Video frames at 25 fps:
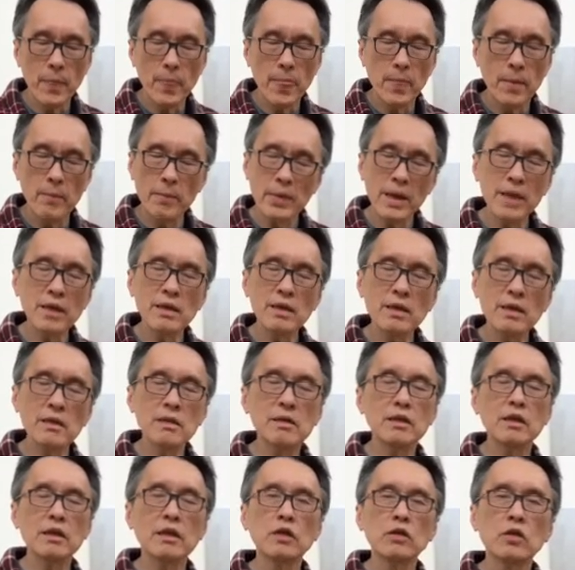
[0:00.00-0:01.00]
many
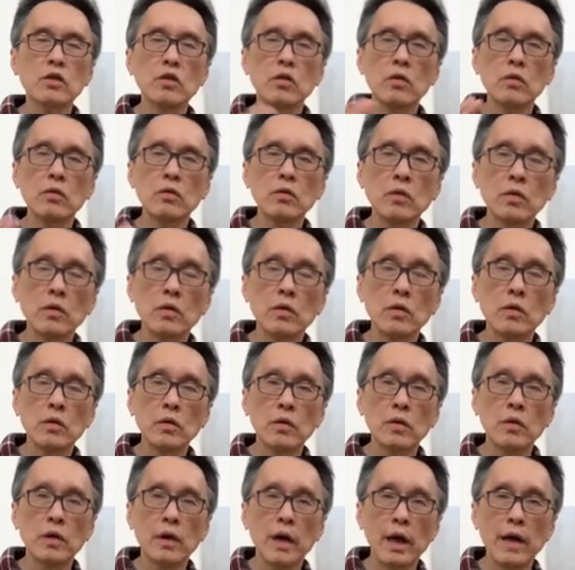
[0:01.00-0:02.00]
still don't
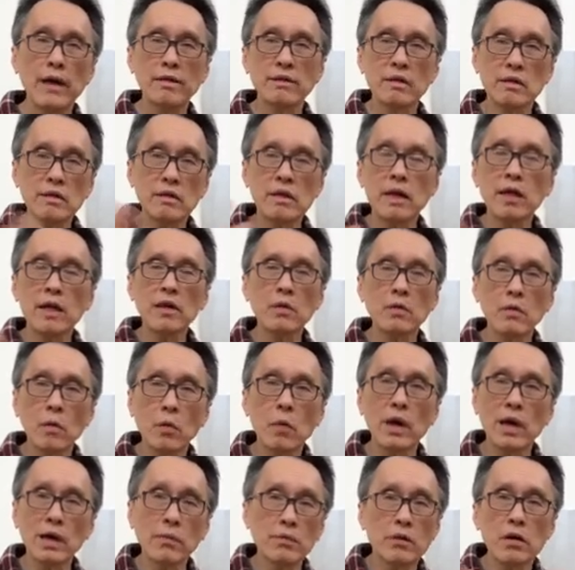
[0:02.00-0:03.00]
understand
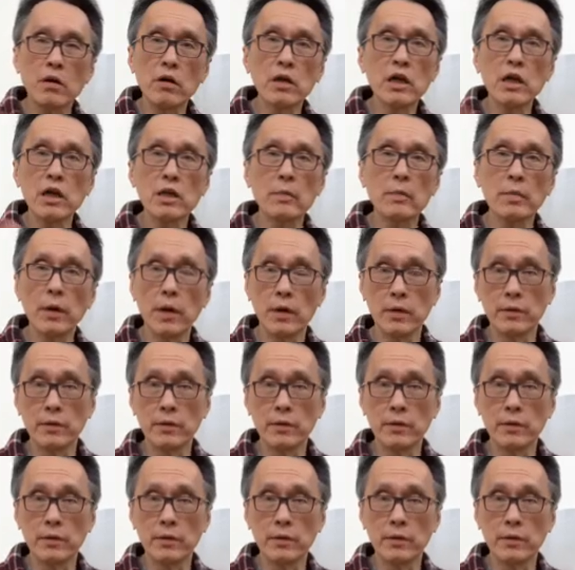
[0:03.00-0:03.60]
what I'm talking about.